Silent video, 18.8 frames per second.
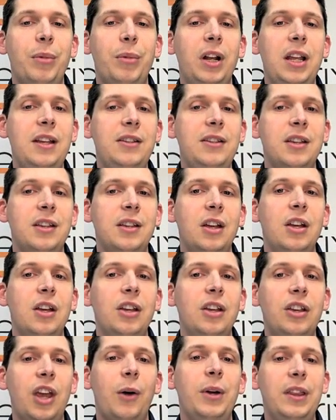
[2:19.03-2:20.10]
then please
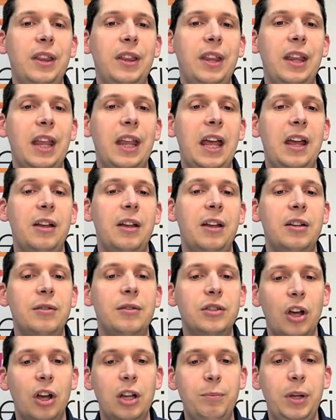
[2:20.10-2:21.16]
go in there,
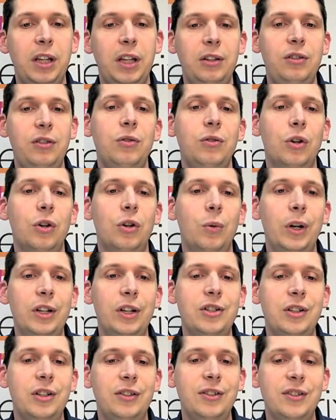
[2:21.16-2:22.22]
type in your
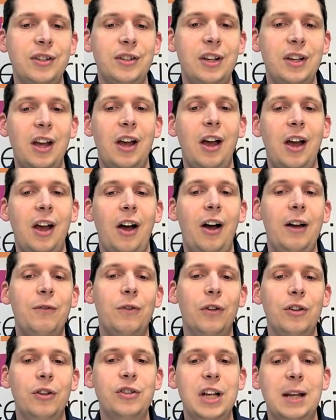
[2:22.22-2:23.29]
questions.
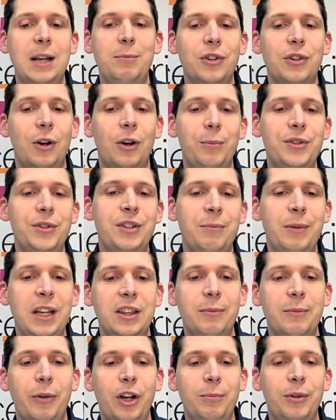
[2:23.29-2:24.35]
I've got James opposite me
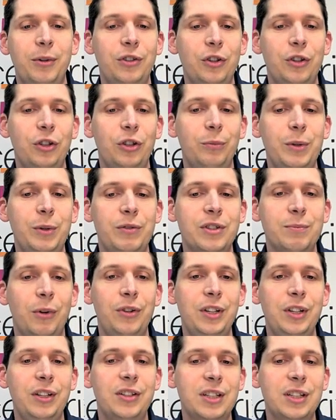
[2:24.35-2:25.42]
at the moment who'll be
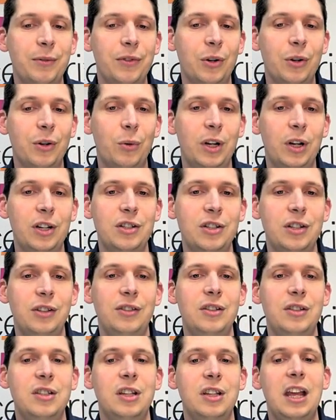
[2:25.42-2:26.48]
responding to some of the
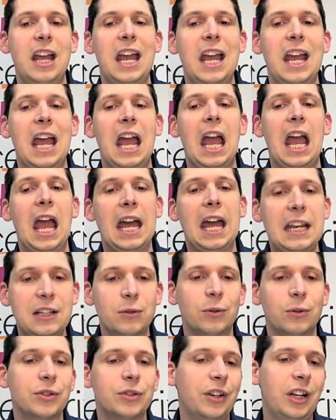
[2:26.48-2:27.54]
questions, and
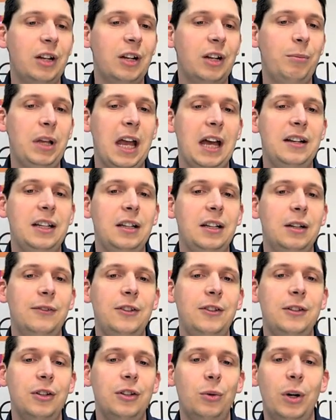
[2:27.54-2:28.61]
he's also going to be adding a
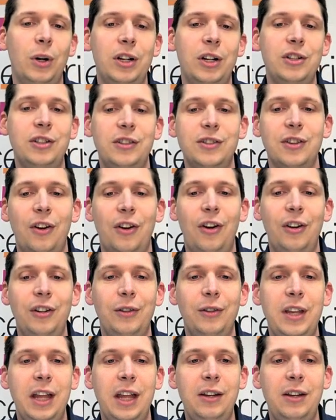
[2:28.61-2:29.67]
few of the questions on
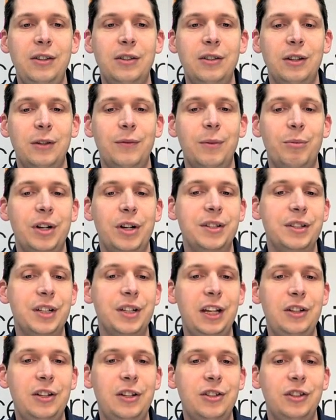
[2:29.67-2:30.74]
at the end of the
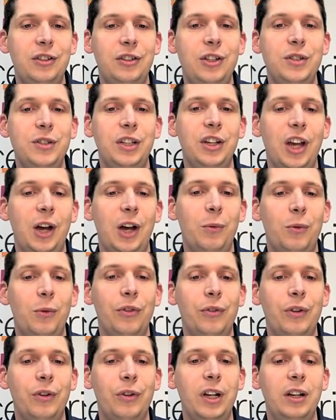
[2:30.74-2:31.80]
presentation using
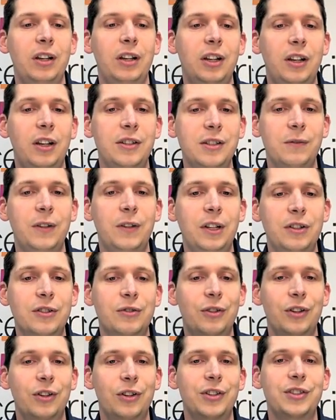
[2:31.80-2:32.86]
co-authoring. So fingers
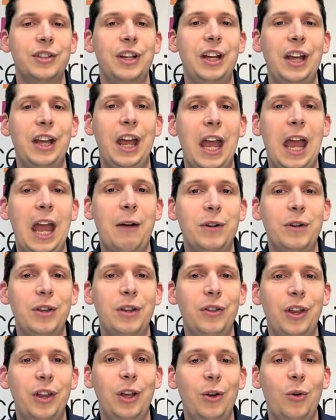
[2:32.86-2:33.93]
crossed,
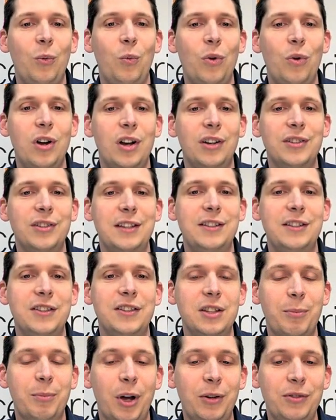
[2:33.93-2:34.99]
everything works as
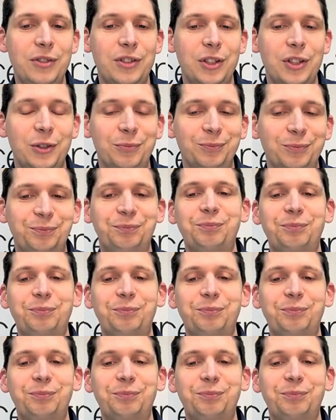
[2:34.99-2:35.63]
it's supposed to.